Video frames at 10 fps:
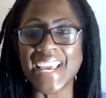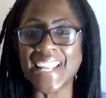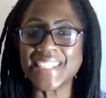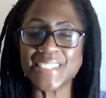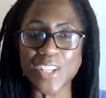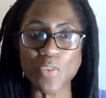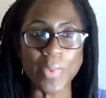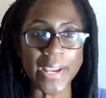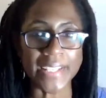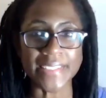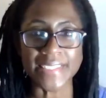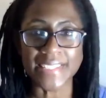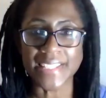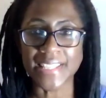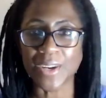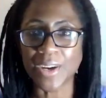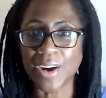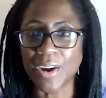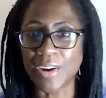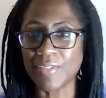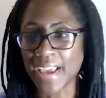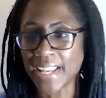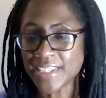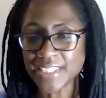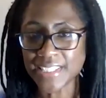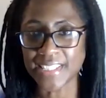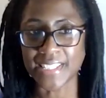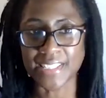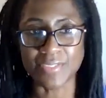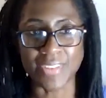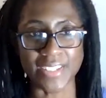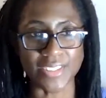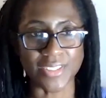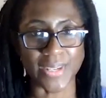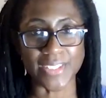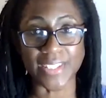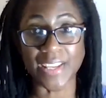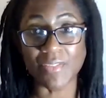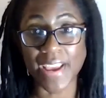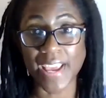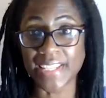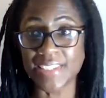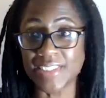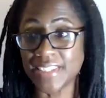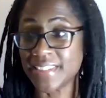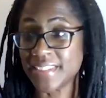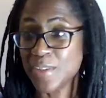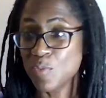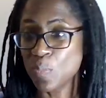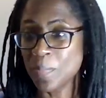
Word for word: And in some ways, there are advantages and disadvantages, right? So the advantage is